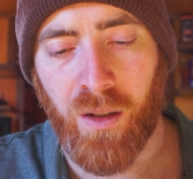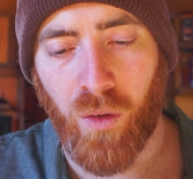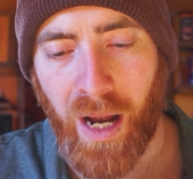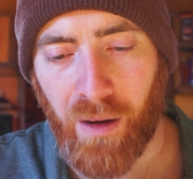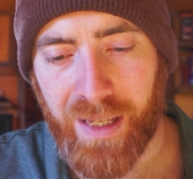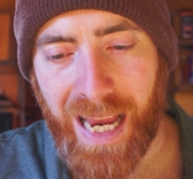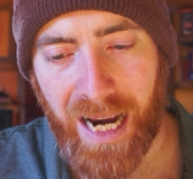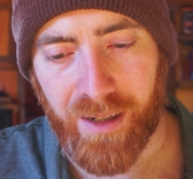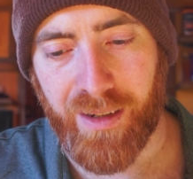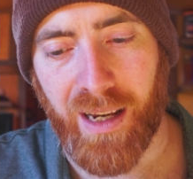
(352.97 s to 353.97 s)
or have the
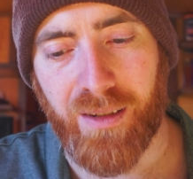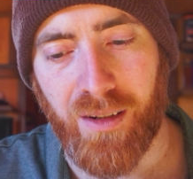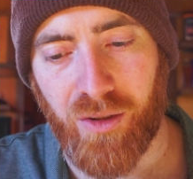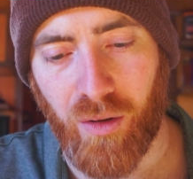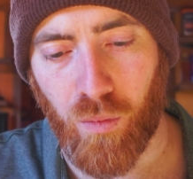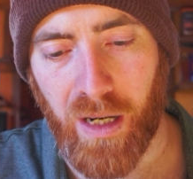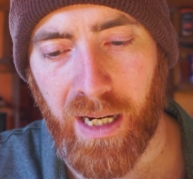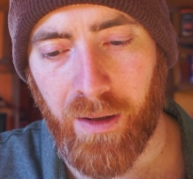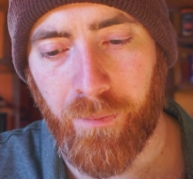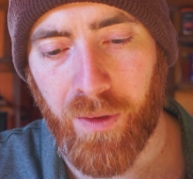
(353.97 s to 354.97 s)
access to
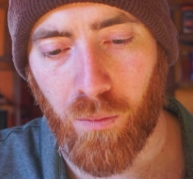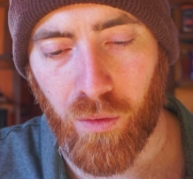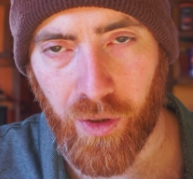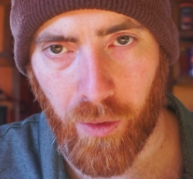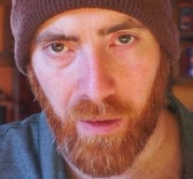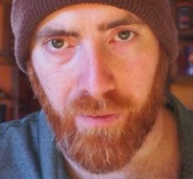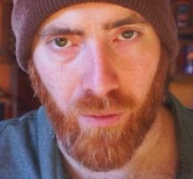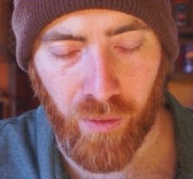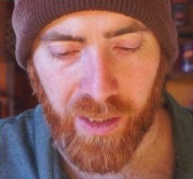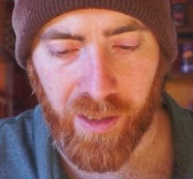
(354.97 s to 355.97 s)
somewhere that will do it
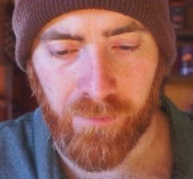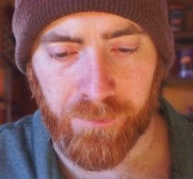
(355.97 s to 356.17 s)
for you.